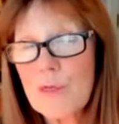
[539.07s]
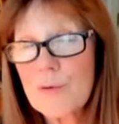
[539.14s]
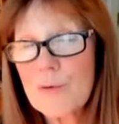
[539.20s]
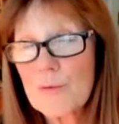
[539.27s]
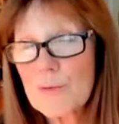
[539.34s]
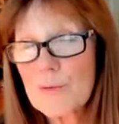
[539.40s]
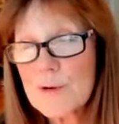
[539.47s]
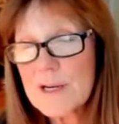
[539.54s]

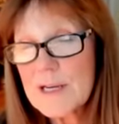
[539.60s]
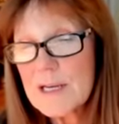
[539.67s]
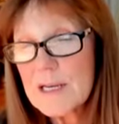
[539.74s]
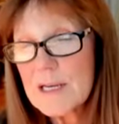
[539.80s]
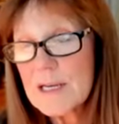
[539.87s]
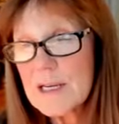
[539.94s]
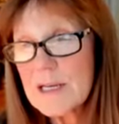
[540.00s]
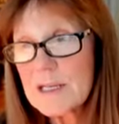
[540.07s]

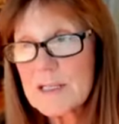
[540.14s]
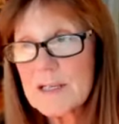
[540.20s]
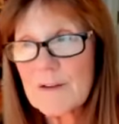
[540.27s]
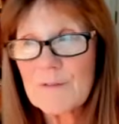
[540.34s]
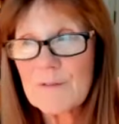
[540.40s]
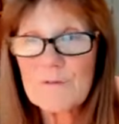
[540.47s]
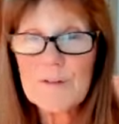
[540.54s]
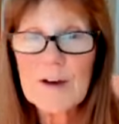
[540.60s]
3 to
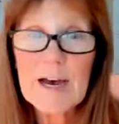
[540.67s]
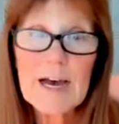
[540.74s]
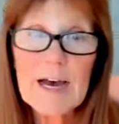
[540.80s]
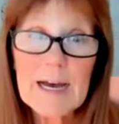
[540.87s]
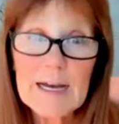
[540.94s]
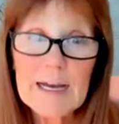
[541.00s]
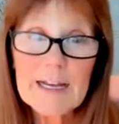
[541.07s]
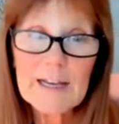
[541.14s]

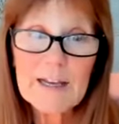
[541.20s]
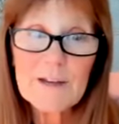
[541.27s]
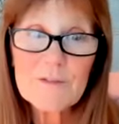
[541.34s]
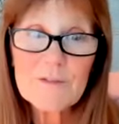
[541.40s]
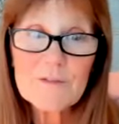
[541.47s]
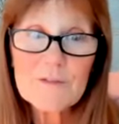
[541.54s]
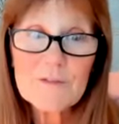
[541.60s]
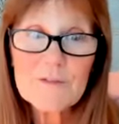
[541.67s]
5.